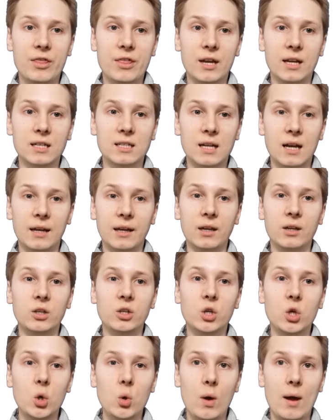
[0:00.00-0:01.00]
things like
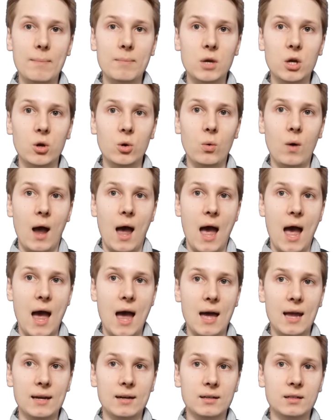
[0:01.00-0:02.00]
QEMU
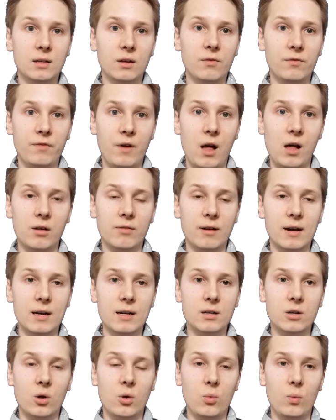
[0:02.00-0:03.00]
and
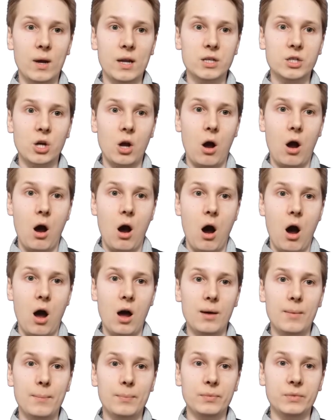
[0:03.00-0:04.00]
Valgrind, which
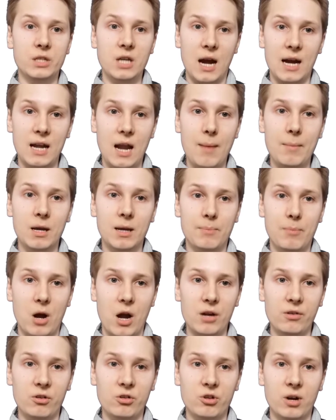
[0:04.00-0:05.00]
are dynamic
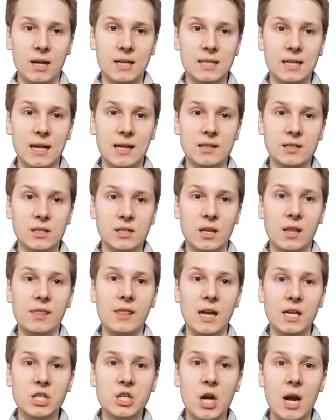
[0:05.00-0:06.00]
binary translators.
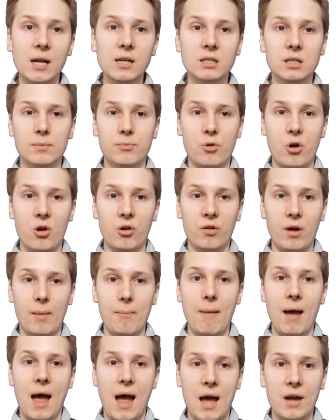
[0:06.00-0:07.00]
They change the
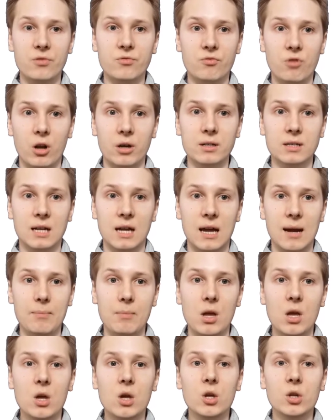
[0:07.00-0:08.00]
program at
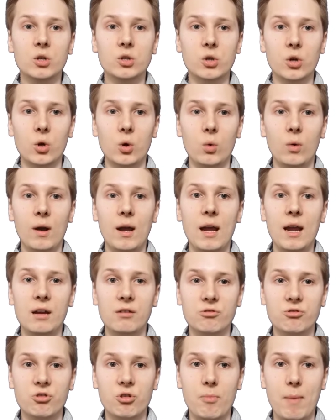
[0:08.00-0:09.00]
runtime to
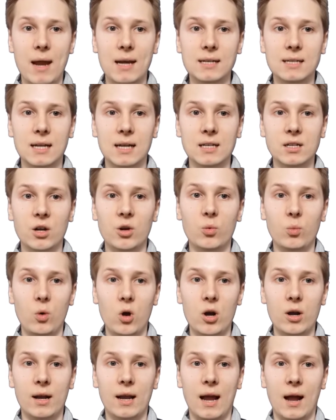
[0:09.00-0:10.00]
instrument it and
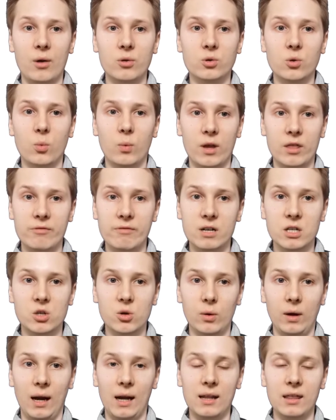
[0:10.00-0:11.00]
work out whether it's
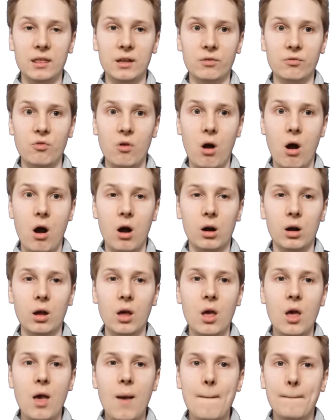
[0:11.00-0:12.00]
doing anything wrong,
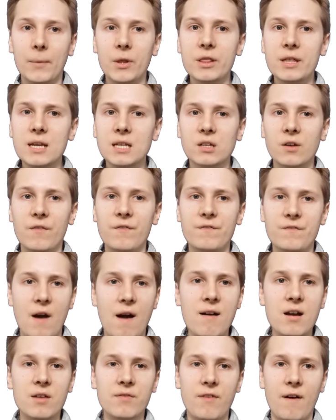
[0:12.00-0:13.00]
but these are
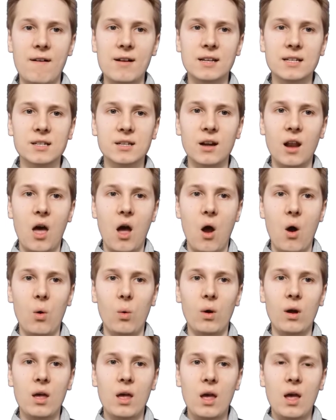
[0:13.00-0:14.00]
very, very
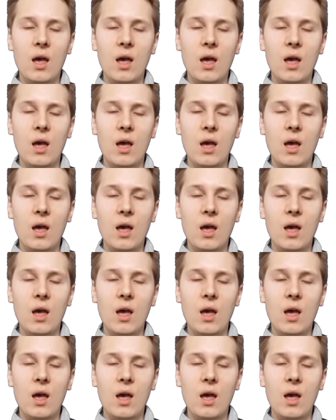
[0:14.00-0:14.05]
slow.